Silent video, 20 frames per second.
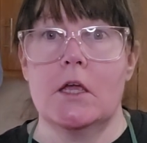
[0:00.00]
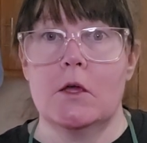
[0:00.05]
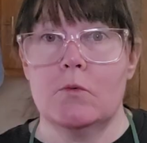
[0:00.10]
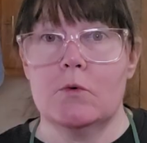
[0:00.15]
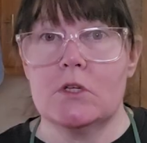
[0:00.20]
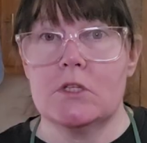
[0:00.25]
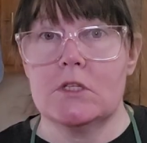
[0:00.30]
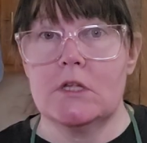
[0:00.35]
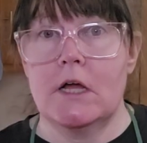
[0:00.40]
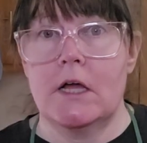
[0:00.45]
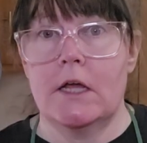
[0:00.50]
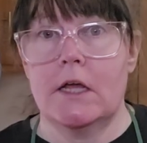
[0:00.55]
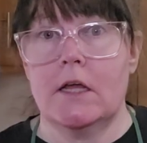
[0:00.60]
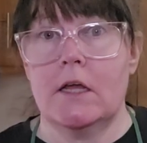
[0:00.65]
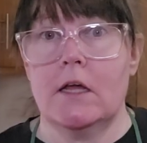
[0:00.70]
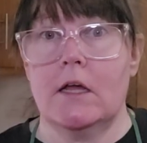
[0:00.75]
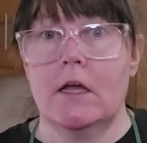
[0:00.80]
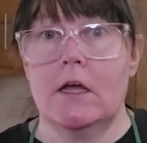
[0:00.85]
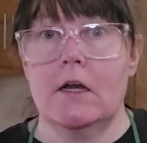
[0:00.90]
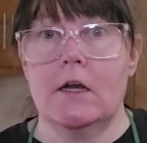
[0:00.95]
It was
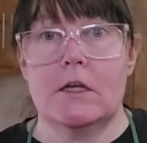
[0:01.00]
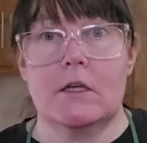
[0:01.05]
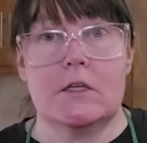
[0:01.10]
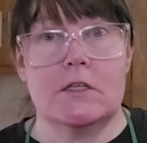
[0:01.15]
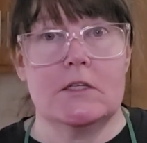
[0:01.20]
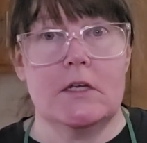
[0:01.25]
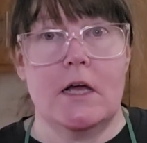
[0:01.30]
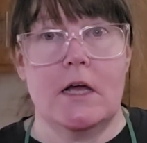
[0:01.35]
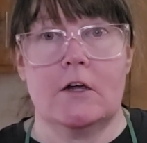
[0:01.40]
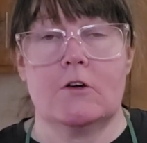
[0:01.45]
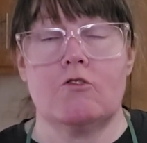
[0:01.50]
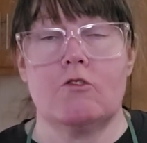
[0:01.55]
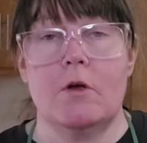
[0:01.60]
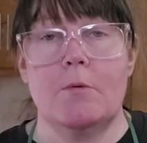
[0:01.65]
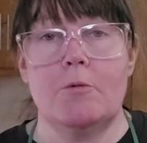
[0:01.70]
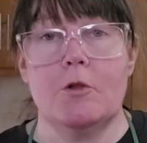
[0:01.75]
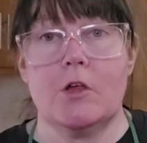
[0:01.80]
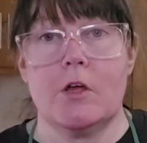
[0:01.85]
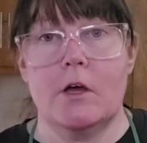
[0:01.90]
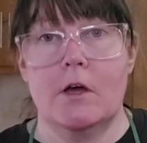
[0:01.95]
like an exact
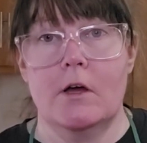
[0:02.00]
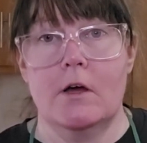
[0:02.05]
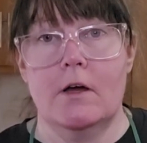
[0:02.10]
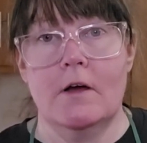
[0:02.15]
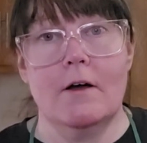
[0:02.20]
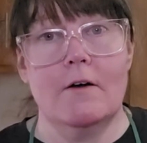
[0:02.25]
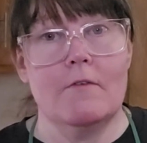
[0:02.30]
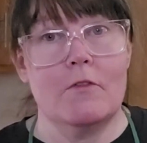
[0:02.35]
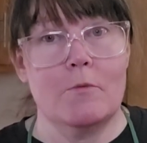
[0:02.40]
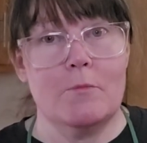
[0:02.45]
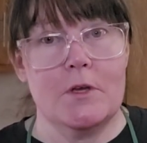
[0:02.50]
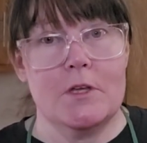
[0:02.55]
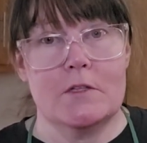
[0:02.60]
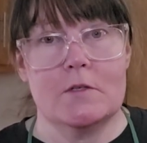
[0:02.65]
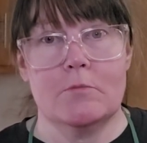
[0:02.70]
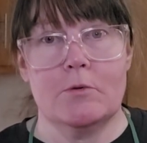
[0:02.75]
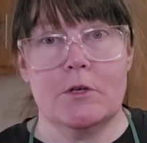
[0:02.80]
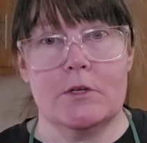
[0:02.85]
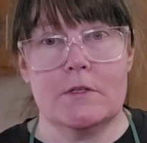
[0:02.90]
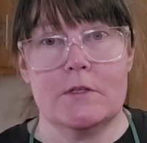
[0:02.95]
replica of the
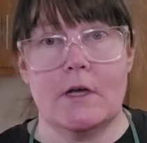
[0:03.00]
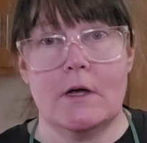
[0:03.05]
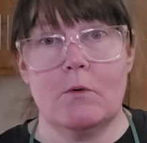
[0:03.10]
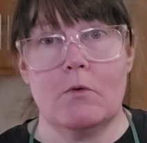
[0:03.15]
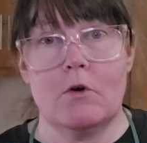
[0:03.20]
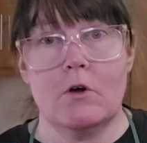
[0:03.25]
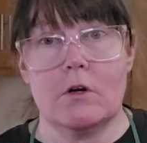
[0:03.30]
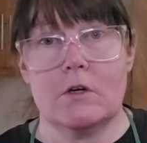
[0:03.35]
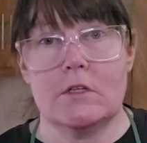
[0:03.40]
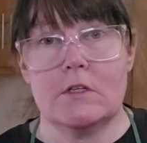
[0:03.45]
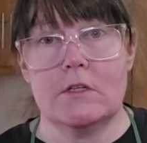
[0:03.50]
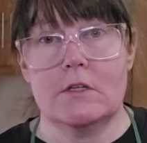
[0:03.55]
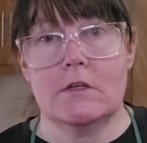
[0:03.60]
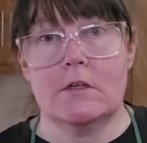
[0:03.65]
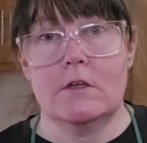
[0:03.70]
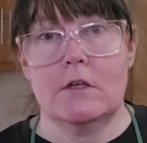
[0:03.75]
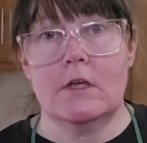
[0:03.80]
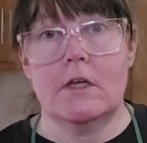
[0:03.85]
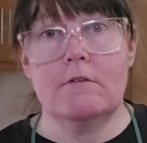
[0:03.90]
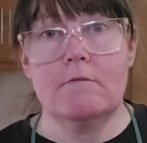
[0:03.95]
pizza place I worked
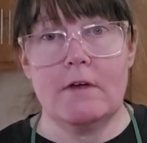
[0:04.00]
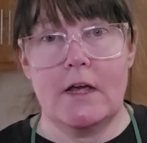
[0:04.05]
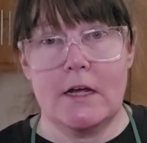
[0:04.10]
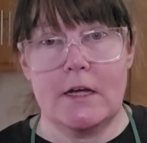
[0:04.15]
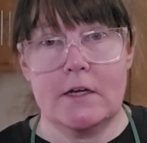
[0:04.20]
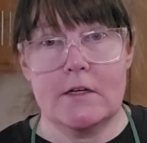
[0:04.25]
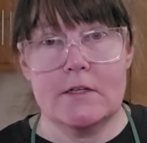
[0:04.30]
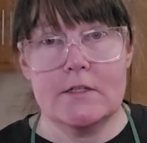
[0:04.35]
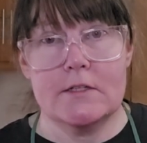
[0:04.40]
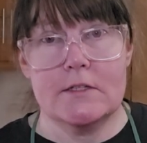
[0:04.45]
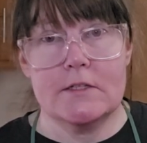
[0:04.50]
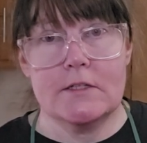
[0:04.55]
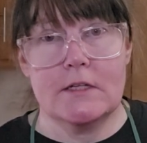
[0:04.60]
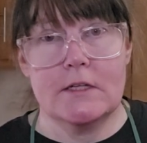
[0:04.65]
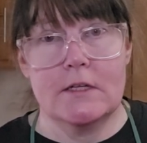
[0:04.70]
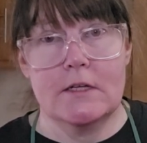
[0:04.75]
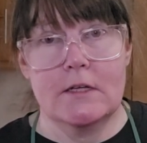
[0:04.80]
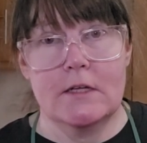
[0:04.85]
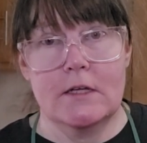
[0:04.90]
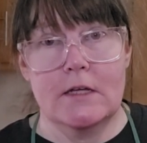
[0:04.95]
in Vegas,
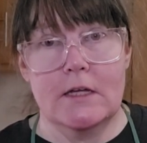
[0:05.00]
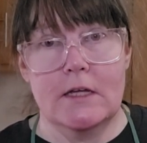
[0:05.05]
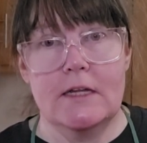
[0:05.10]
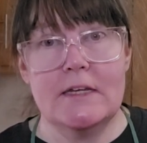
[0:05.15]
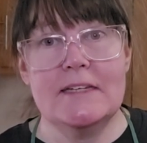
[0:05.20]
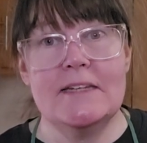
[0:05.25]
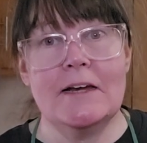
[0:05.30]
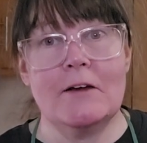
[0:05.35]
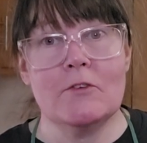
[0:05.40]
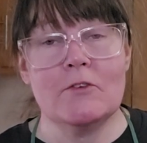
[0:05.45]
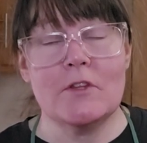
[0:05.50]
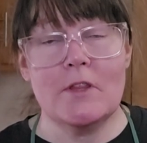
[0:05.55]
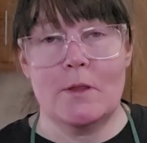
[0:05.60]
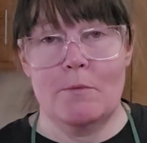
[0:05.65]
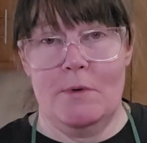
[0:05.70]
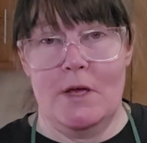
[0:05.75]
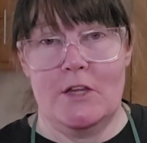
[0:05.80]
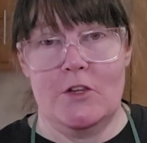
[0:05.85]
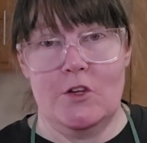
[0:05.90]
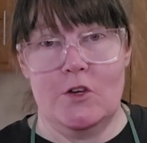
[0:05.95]
down to
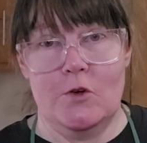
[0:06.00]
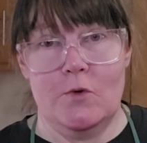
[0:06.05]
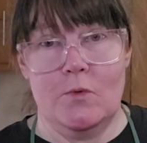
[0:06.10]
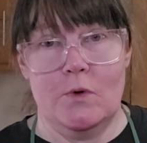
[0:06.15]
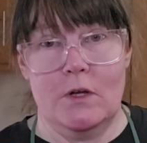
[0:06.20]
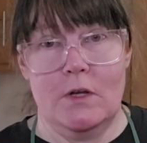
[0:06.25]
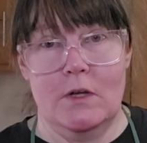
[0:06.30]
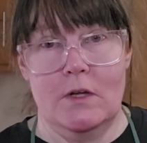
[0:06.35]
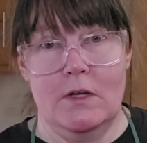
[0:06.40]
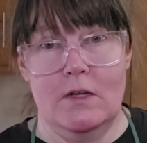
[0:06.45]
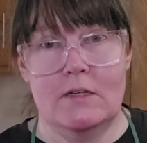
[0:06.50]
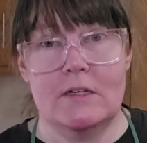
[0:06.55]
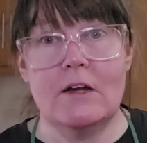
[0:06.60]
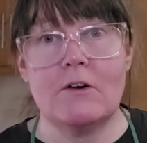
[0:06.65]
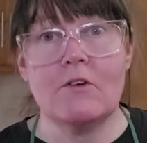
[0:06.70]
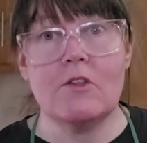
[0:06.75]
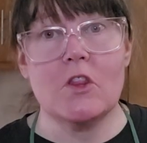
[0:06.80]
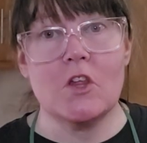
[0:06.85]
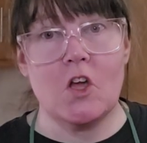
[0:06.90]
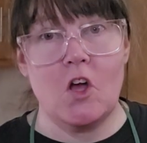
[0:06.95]
the menu,
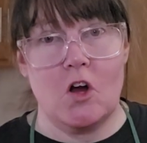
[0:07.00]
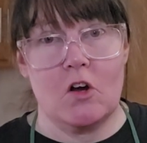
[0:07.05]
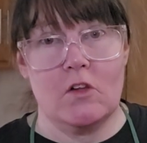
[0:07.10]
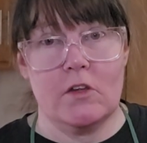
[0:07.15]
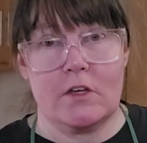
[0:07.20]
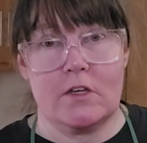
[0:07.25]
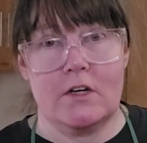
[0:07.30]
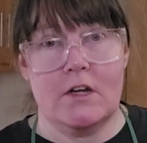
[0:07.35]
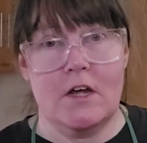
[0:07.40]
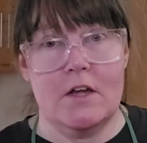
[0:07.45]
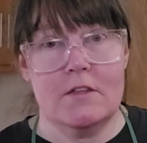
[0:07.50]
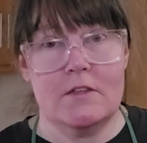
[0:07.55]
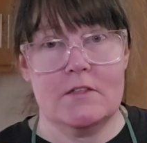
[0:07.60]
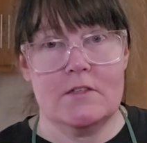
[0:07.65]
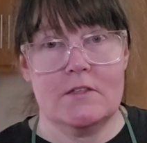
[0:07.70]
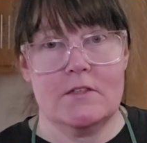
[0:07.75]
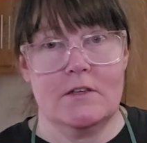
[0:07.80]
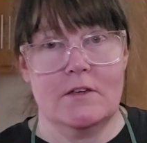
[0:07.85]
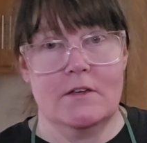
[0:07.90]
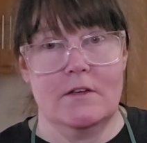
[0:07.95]
down to the garlic
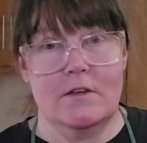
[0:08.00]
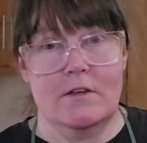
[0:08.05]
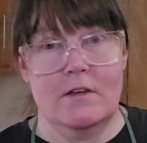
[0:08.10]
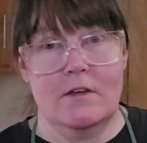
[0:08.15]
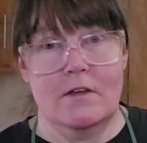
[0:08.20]
knots.